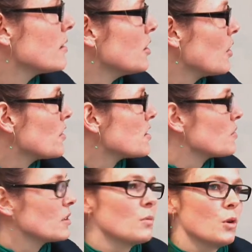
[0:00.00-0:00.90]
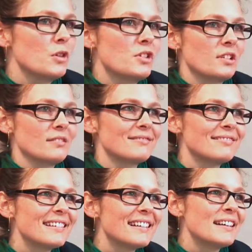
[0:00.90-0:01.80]
you know, the different woods and
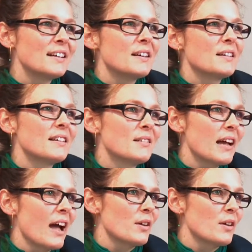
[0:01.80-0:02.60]
how